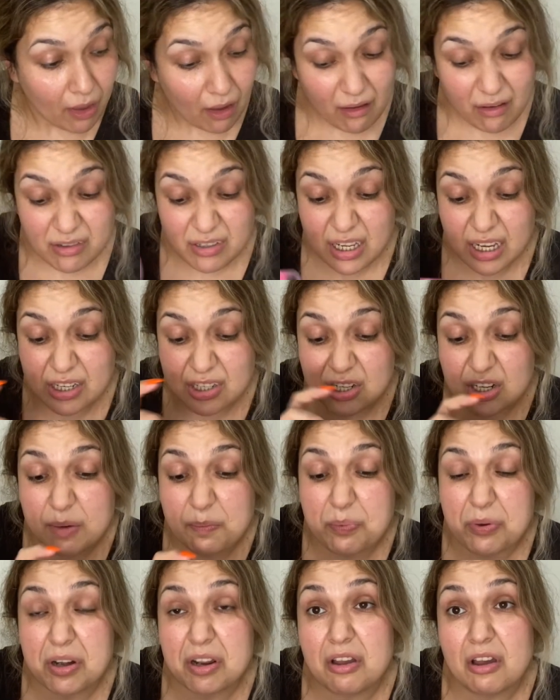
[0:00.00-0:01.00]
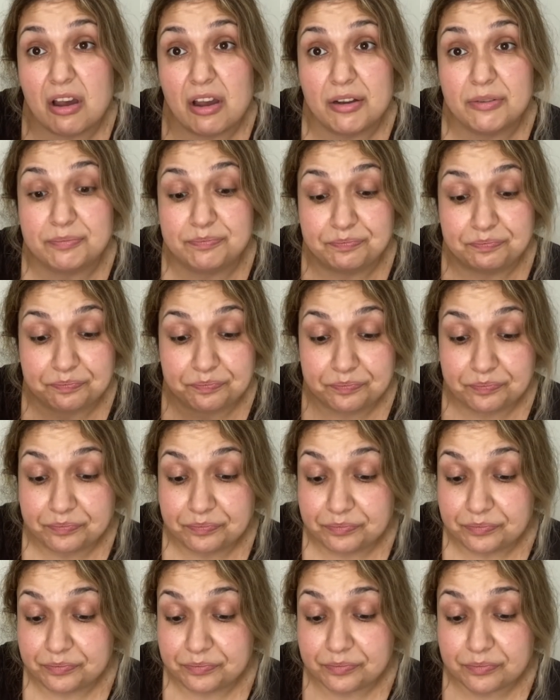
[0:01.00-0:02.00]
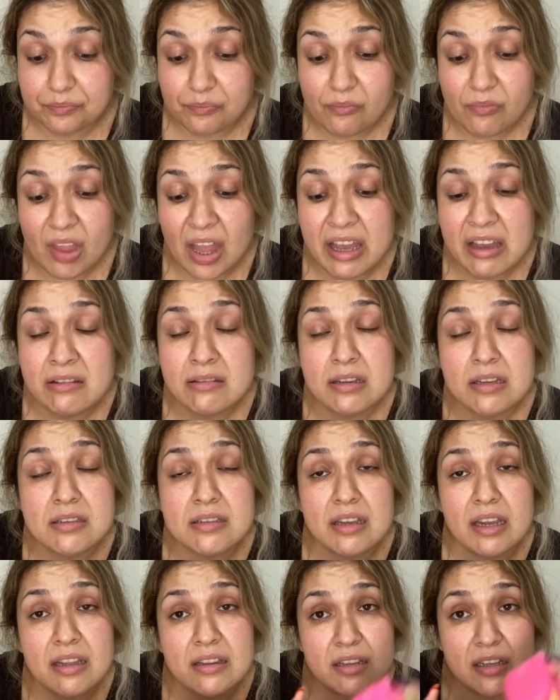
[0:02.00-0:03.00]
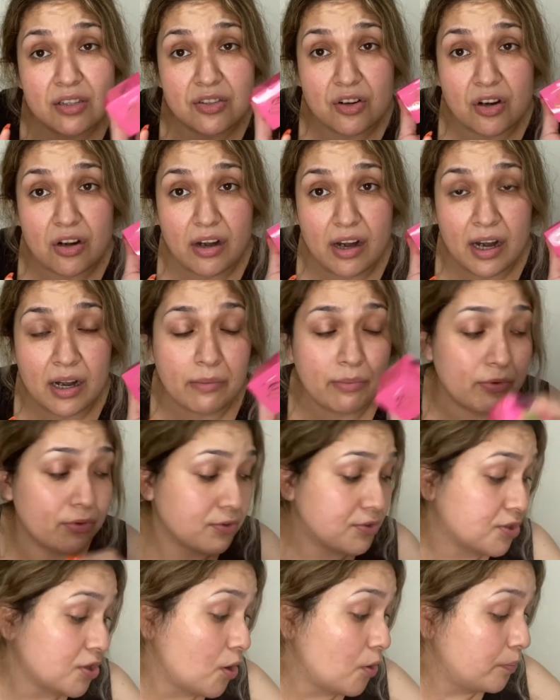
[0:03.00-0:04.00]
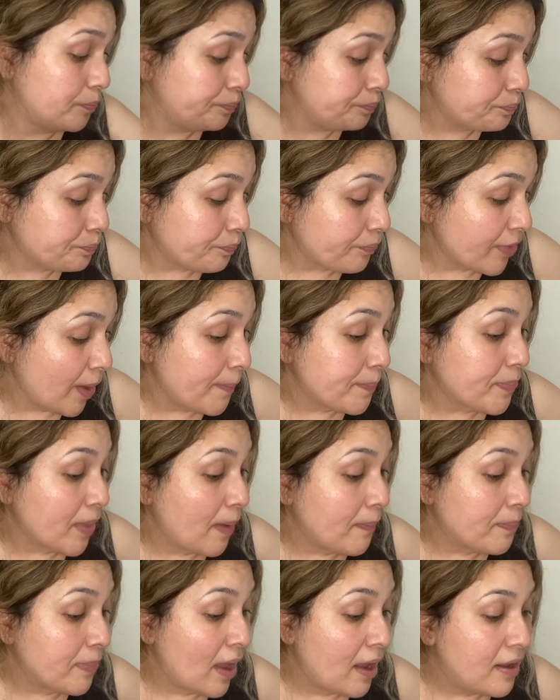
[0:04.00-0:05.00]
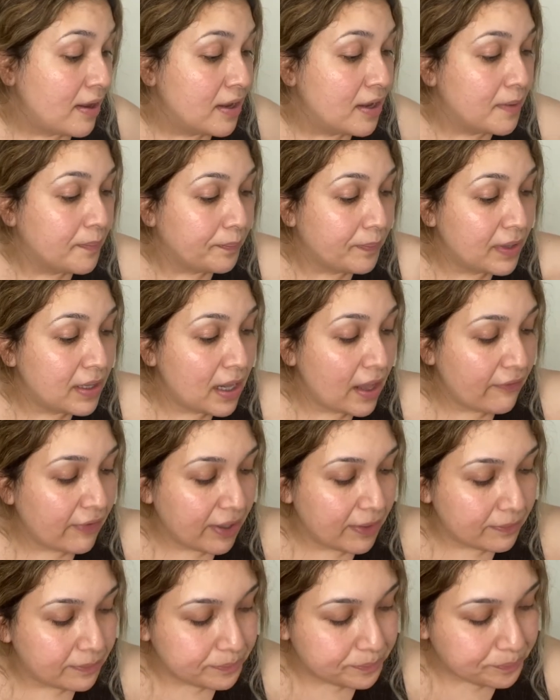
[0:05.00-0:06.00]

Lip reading: It's actually pretty good. He did say these are edible, so love it.